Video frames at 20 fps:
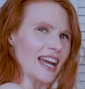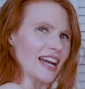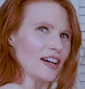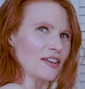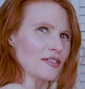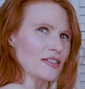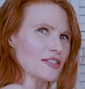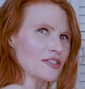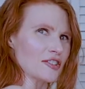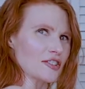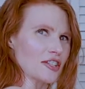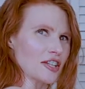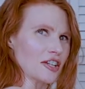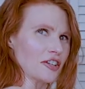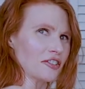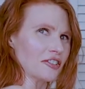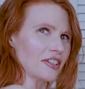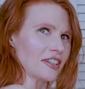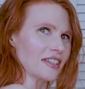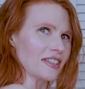how the
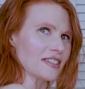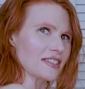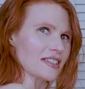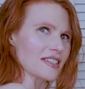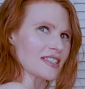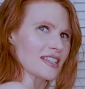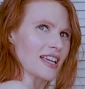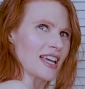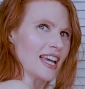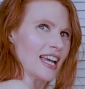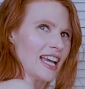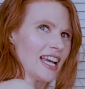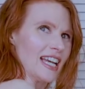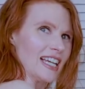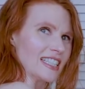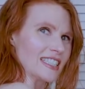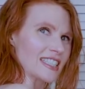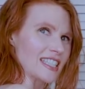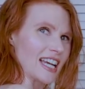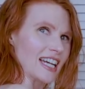sheerness,
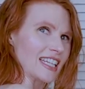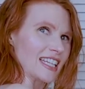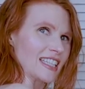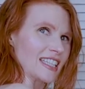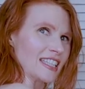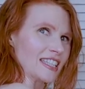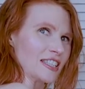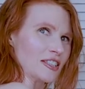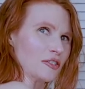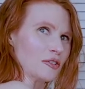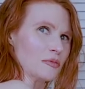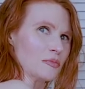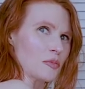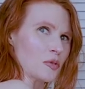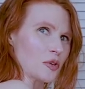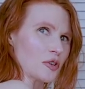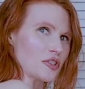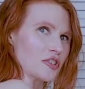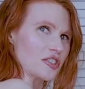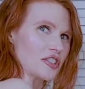it's kind of a little
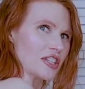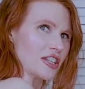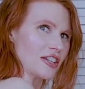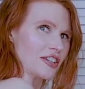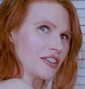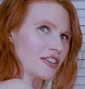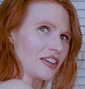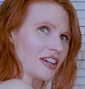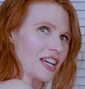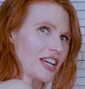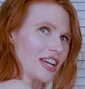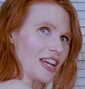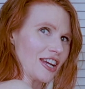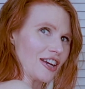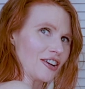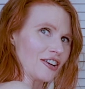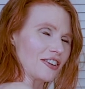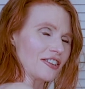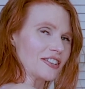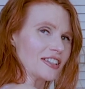more sheer
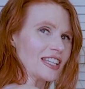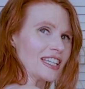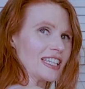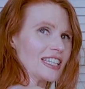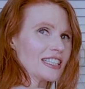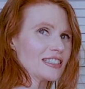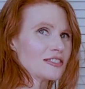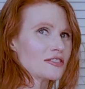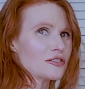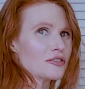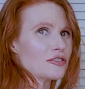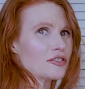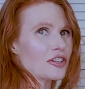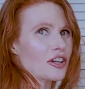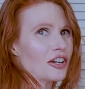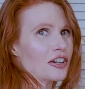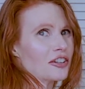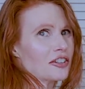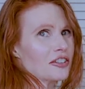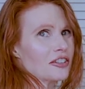here and it gets
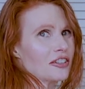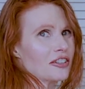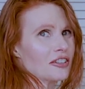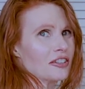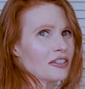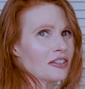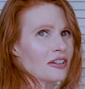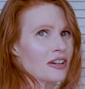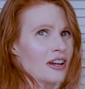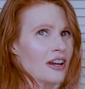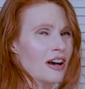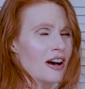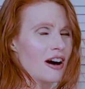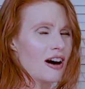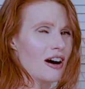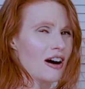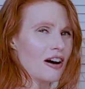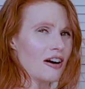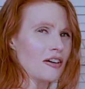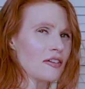darker
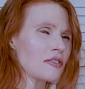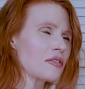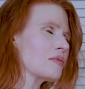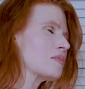all